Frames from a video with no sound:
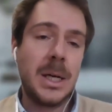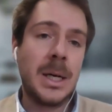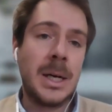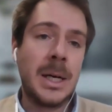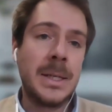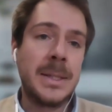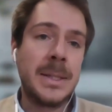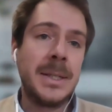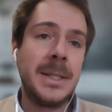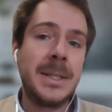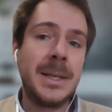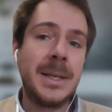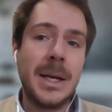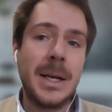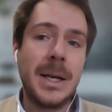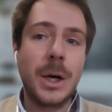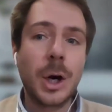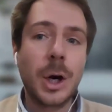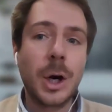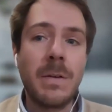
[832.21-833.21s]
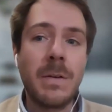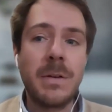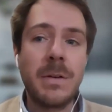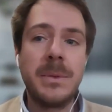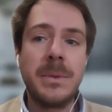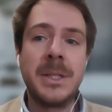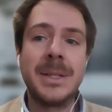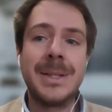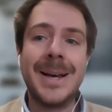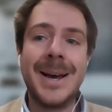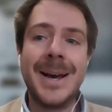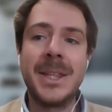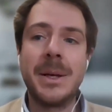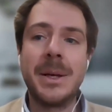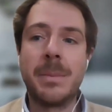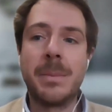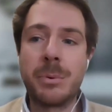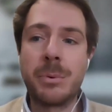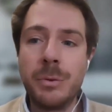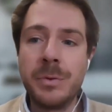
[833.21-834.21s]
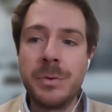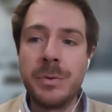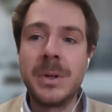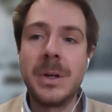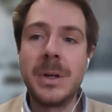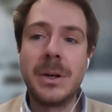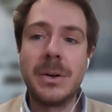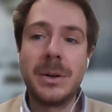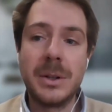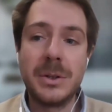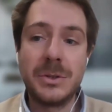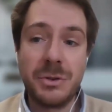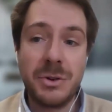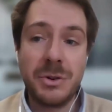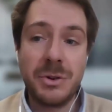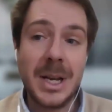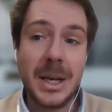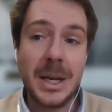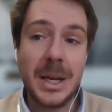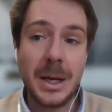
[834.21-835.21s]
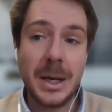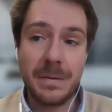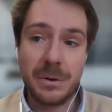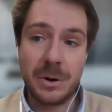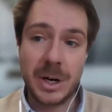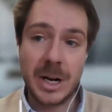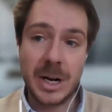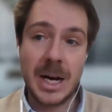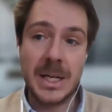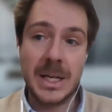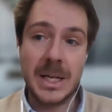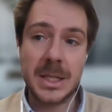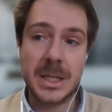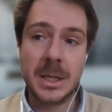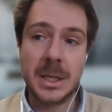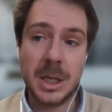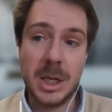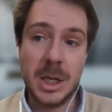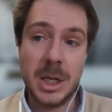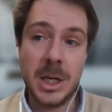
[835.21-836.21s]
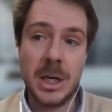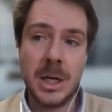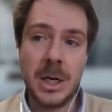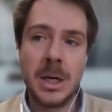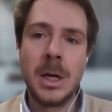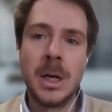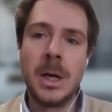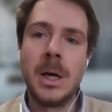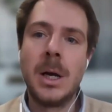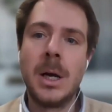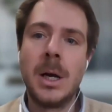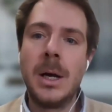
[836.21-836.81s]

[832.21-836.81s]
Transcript: the Italian government had approved drilling for gas here,